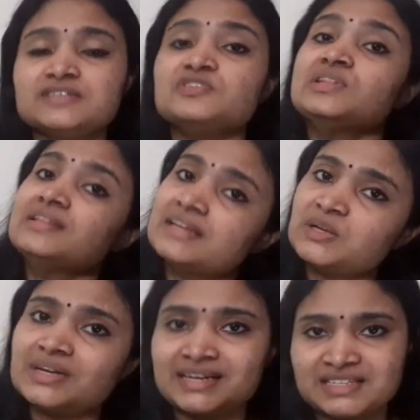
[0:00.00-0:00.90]
If you think that you
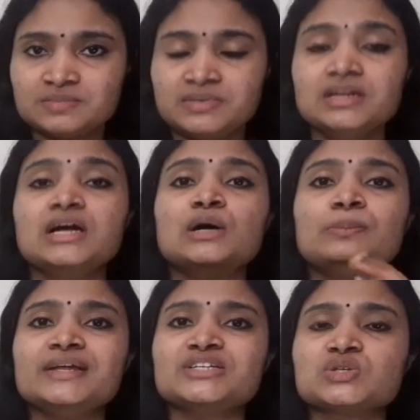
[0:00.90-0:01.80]
are eligible,
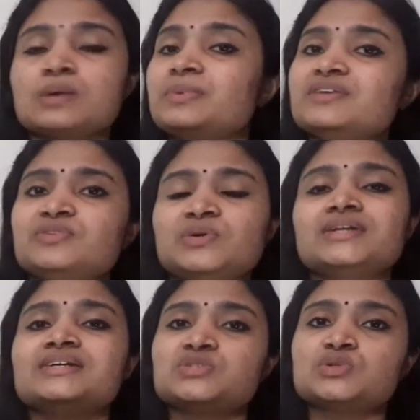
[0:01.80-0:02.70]
please to apply for it
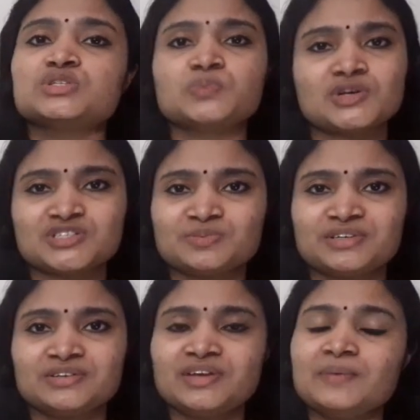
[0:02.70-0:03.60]
as soon as possible.
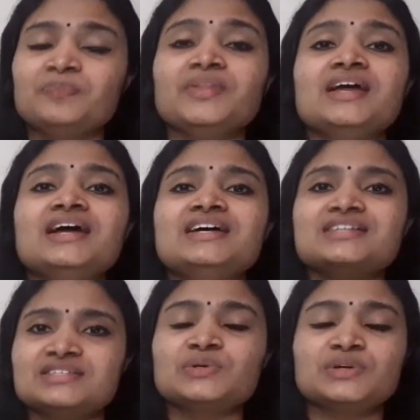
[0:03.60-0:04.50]
Okay.
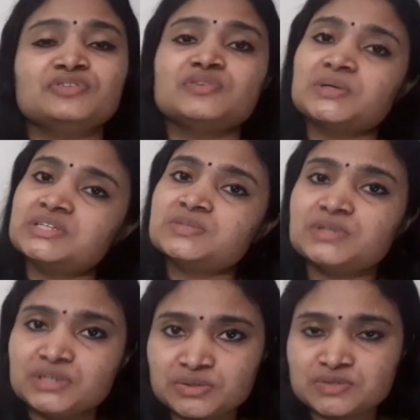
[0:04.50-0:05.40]
So if you found this
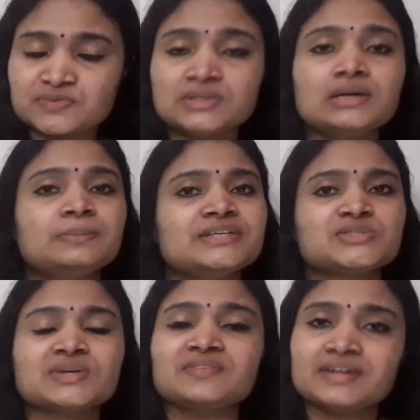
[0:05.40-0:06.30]
video useful, please
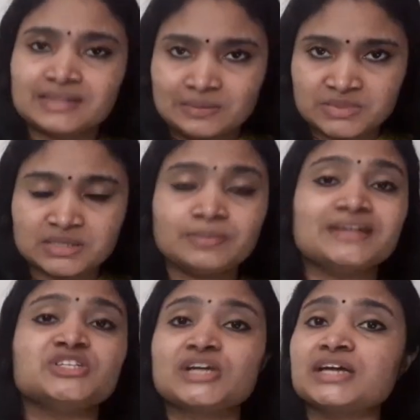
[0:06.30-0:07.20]
do give it a thumbs up and
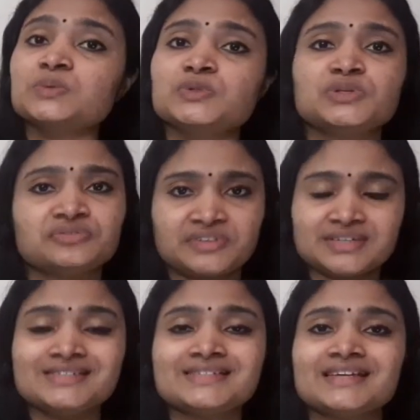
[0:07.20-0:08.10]
share it with your
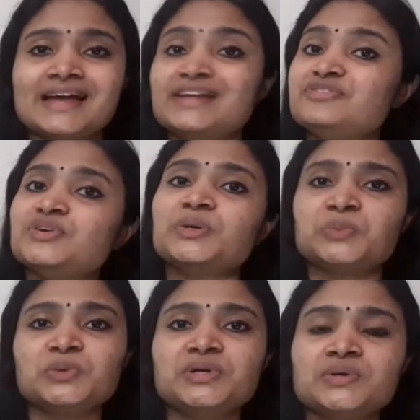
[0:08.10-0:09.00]
friends. And if you want
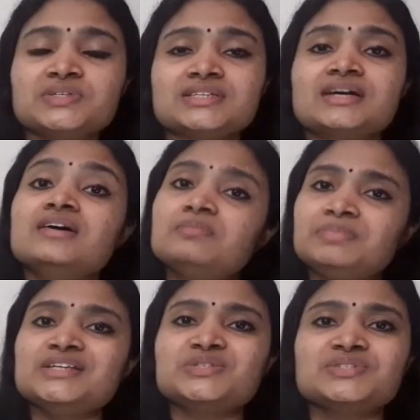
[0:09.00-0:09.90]
more videos,
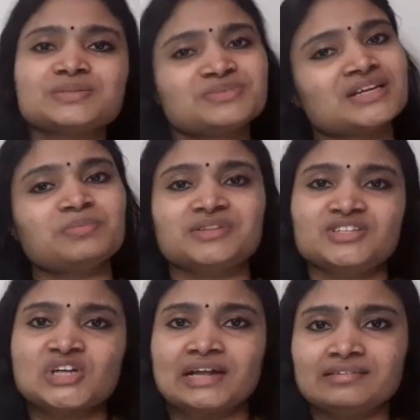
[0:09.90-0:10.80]
please do subscribe to the
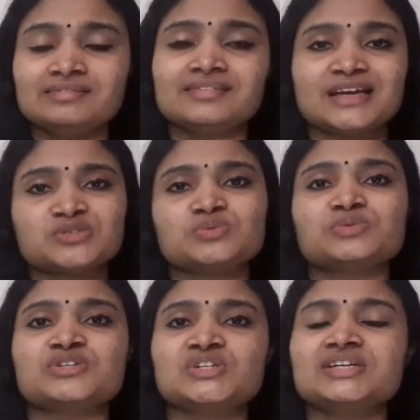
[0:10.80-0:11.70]
channel. Thanks for
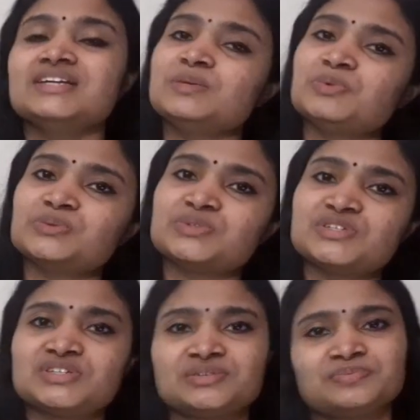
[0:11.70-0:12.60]
watching and keep on watching.